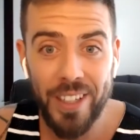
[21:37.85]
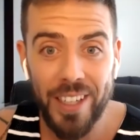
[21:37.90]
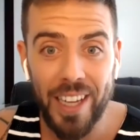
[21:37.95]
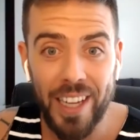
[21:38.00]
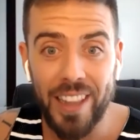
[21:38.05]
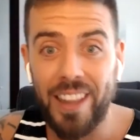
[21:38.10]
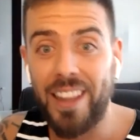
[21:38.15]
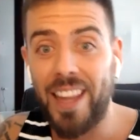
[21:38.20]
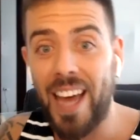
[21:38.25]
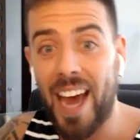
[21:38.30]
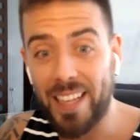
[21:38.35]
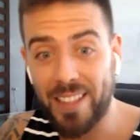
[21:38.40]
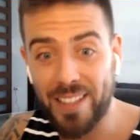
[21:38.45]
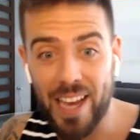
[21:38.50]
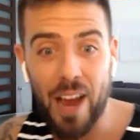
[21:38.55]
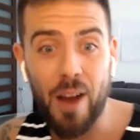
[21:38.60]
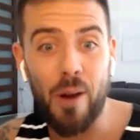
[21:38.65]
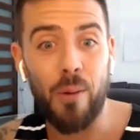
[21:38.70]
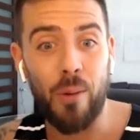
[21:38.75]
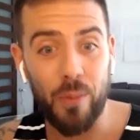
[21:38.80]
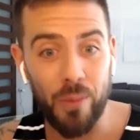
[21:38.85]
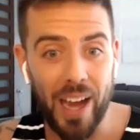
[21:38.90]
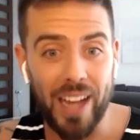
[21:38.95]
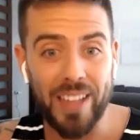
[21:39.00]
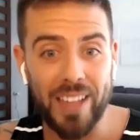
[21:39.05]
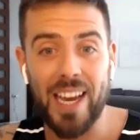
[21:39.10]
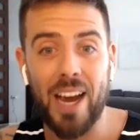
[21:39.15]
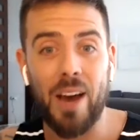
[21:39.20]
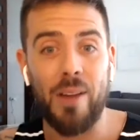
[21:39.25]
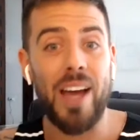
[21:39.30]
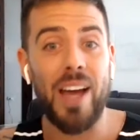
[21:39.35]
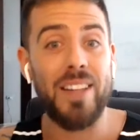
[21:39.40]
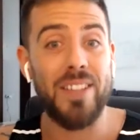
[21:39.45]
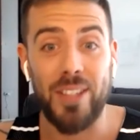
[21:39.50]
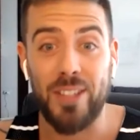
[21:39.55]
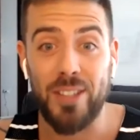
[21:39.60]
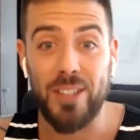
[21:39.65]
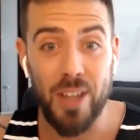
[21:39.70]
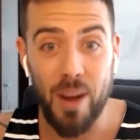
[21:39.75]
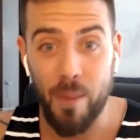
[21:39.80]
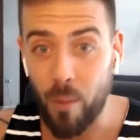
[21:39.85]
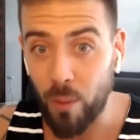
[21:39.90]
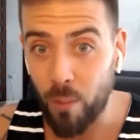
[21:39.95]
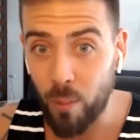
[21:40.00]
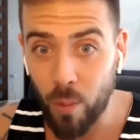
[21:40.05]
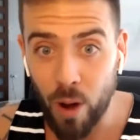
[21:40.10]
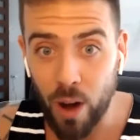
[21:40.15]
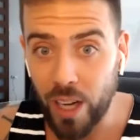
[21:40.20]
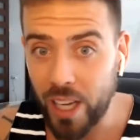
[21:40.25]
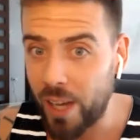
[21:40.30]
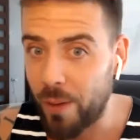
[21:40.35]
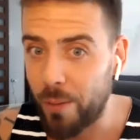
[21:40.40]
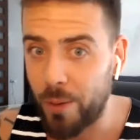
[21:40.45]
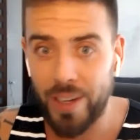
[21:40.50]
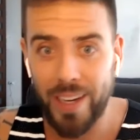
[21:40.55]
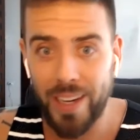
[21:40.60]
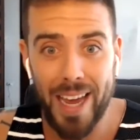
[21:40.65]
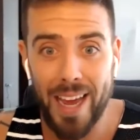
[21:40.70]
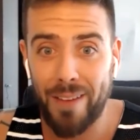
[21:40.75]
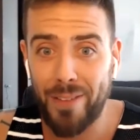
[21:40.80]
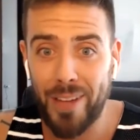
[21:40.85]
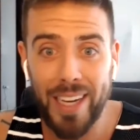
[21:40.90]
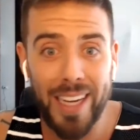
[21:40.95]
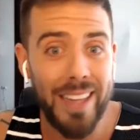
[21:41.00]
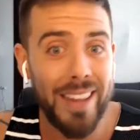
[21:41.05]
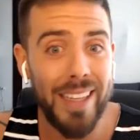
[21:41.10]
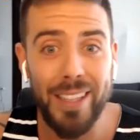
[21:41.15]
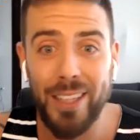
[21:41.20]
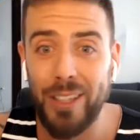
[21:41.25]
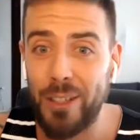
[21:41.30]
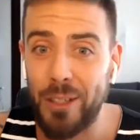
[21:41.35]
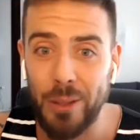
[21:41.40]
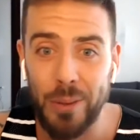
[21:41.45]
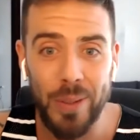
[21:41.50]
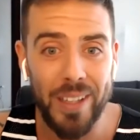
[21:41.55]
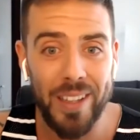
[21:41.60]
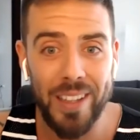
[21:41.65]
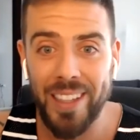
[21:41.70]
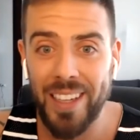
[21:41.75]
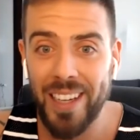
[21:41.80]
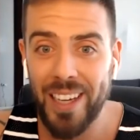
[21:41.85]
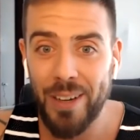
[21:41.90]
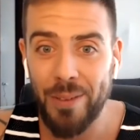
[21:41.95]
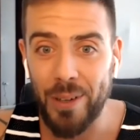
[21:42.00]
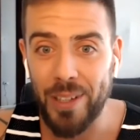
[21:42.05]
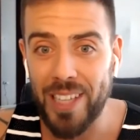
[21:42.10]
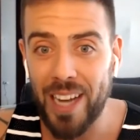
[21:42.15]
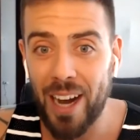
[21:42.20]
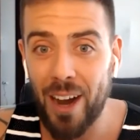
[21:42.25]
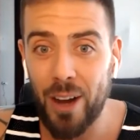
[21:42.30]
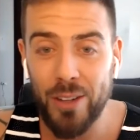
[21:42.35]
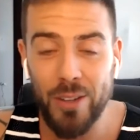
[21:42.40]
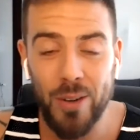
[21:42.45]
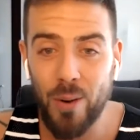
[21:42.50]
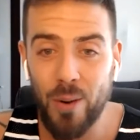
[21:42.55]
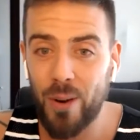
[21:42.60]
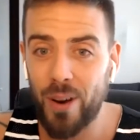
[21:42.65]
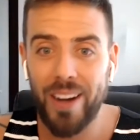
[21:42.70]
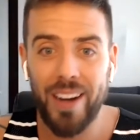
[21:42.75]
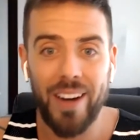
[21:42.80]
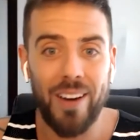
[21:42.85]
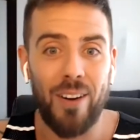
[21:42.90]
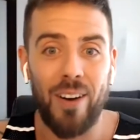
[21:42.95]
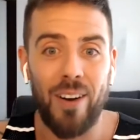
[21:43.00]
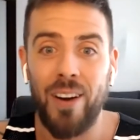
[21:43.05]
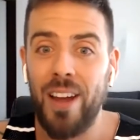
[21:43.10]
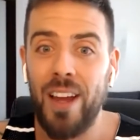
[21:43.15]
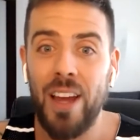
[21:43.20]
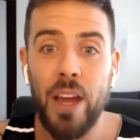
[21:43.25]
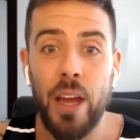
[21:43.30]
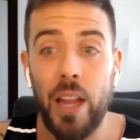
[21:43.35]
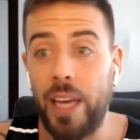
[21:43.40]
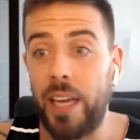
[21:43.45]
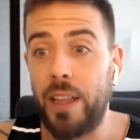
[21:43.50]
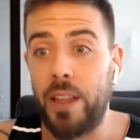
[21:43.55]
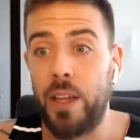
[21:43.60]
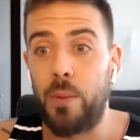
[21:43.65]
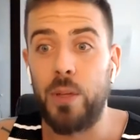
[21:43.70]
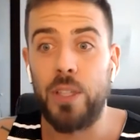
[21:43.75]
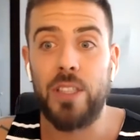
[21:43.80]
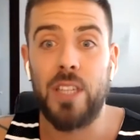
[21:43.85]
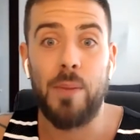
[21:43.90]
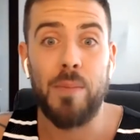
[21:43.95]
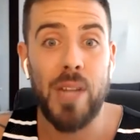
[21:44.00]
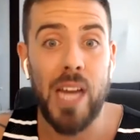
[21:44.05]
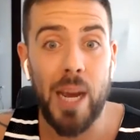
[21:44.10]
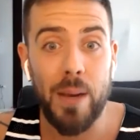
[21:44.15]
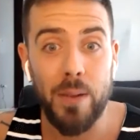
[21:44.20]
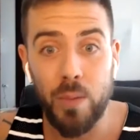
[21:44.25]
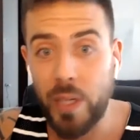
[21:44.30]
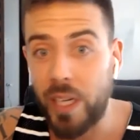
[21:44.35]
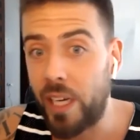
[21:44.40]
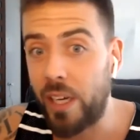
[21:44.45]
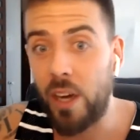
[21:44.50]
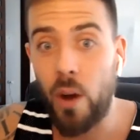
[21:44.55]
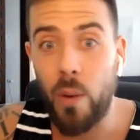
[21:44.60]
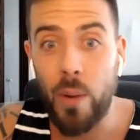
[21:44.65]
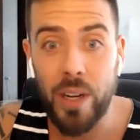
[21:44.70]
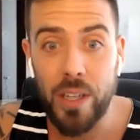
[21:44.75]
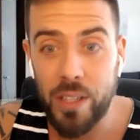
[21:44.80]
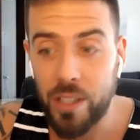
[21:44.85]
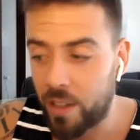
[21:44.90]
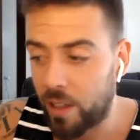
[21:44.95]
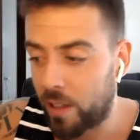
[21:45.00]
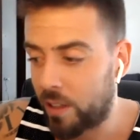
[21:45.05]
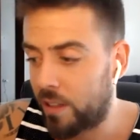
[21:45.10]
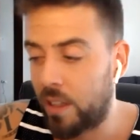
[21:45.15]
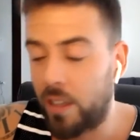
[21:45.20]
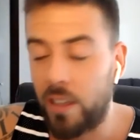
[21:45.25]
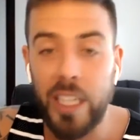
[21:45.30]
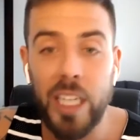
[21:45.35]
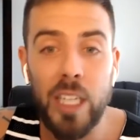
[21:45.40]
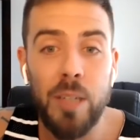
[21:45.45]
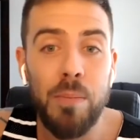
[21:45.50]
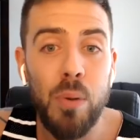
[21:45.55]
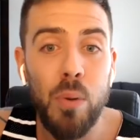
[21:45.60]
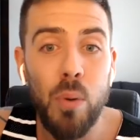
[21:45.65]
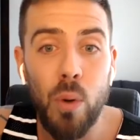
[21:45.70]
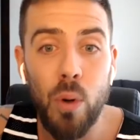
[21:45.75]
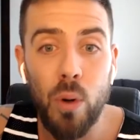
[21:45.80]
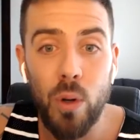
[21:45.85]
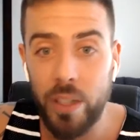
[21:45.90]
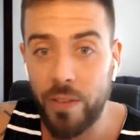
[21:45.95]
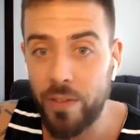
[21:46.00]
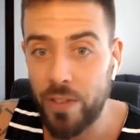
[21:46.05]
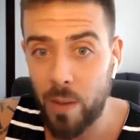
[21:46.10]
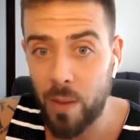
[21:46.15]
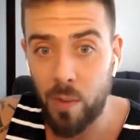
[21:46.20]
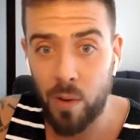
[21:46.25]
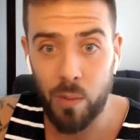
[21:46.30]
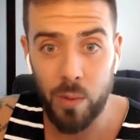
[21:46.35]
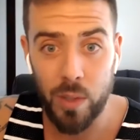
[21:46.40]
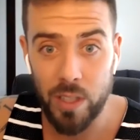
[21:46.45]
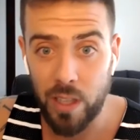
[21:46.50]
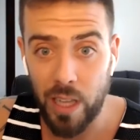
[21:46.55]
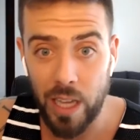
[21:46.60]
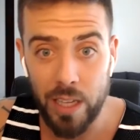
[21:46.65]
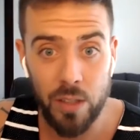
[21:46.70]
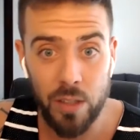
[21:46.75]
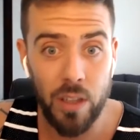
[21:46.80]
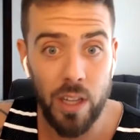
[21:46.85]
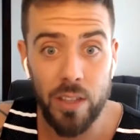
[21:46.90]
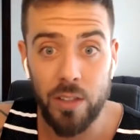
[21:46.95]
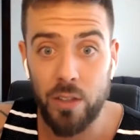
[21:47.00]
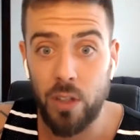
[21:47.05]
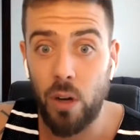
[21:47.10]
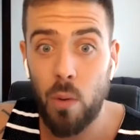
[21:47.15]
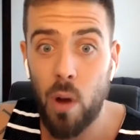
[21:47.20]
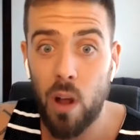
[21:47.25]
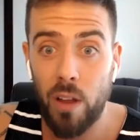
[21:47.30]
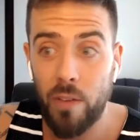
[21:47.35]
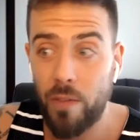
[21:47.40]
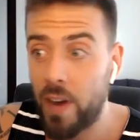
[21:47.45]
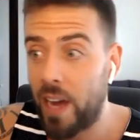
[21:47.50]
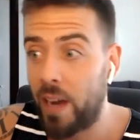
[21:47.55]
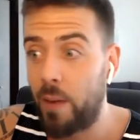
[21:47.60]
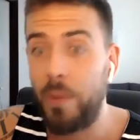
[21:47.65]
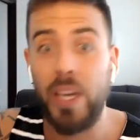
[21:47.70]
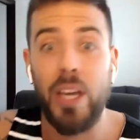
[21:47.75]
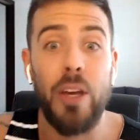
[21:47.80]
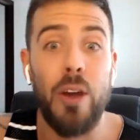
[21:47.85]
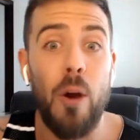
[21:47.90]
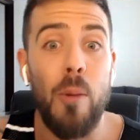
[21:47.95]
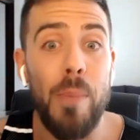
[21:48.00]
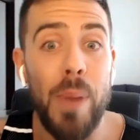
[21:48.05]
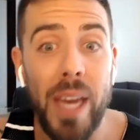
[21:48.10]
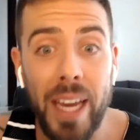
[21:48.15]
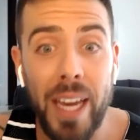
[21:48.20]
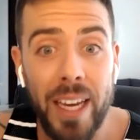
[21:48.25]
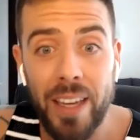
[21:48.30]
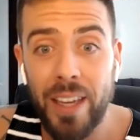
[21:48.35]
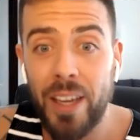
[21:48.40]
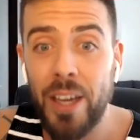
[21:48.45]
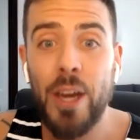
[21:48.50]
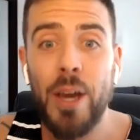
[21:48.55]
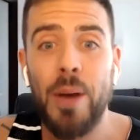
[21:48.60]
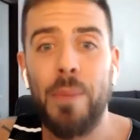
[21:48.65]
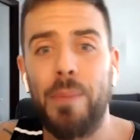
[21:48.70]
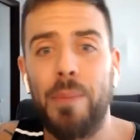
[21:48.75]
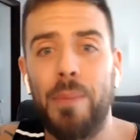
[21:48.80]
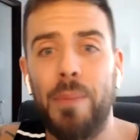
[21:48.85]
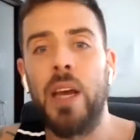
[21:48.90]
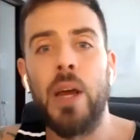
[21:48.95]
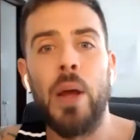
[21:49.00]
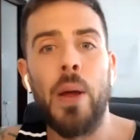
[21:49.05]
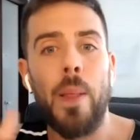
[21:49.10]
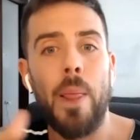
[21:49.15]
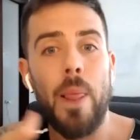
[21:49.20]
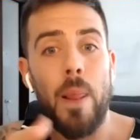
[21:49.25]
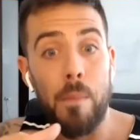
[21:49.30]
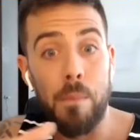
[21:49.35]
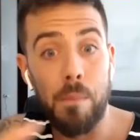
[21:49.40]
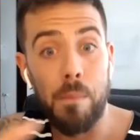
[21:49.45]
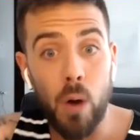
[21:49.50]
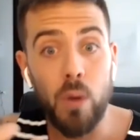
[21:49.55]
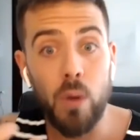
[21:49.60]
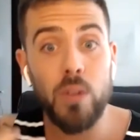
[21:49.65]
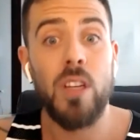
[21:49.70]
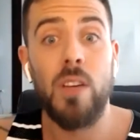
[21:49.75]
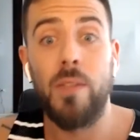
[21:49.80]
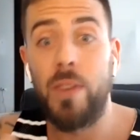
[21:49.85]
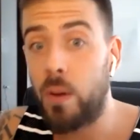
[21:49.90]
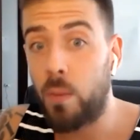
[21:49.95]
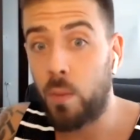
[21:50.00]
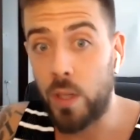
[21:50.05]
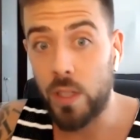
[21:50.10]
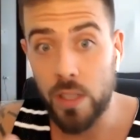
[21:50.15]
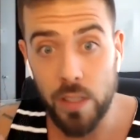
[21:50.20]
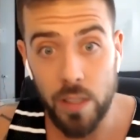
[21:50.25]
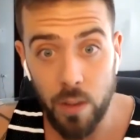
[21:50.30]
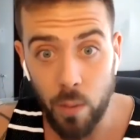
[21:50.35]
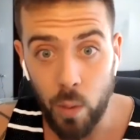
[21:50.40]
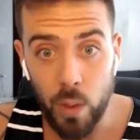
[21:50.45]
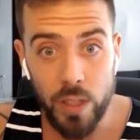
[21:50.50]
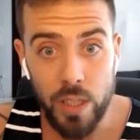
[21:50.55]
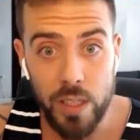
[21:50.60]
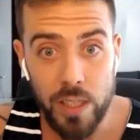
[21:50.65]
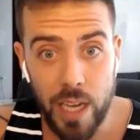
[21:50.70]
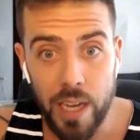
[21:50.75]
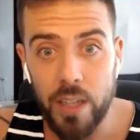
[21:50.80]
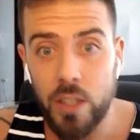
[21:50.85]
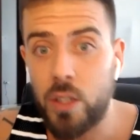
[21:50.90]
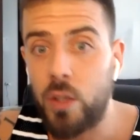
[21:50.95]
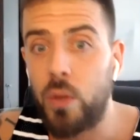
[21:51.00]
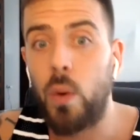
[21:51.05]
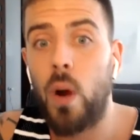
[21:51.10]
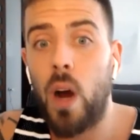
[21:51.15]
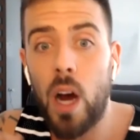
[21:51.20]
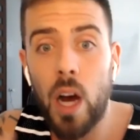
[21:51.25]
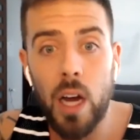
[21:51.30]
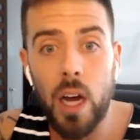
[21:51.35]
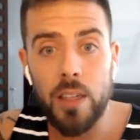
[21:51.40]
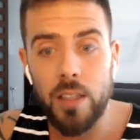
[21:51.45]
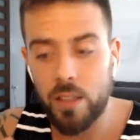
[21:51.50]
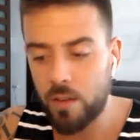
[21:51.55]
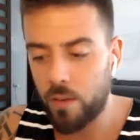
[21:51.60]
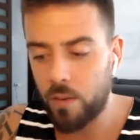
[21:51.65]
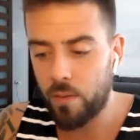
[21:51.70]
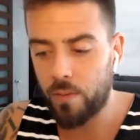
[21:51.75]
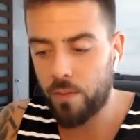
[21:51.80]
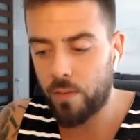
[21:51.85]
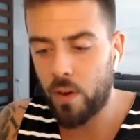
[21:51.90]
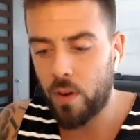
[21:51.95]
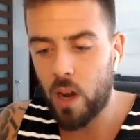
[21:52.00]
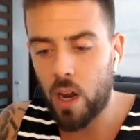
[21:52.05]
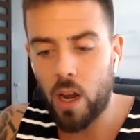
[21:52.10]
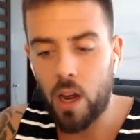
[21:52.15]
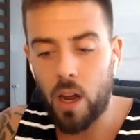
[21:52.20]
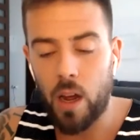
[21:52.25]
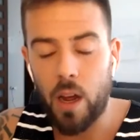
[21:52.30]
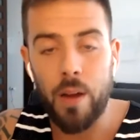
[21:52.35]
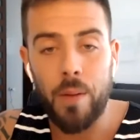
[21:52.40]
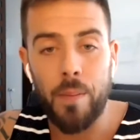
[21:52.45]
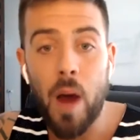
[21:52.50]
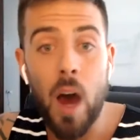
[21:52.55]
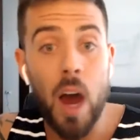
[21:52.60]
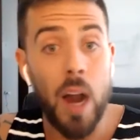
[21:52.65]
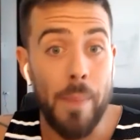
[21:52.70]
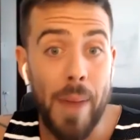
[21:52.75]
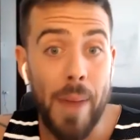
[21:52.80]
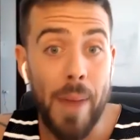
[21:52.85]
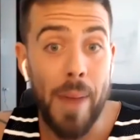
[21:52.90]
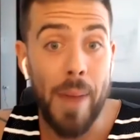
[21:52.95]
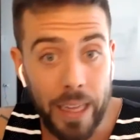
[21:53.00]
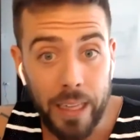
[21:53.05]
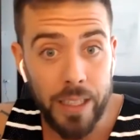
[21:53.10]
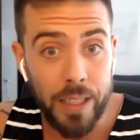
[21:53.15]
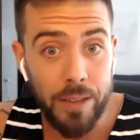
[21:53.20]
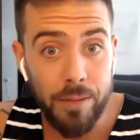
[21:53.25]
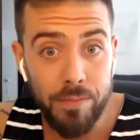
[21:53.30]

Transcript: And that's how that's how that system would work. It wouldn't have anything to do with with territory or like there was sometimes we could go into the, the lead pool if someone was less lesser qualified and we can go pick. But most of it was was sent to us uh, automatically,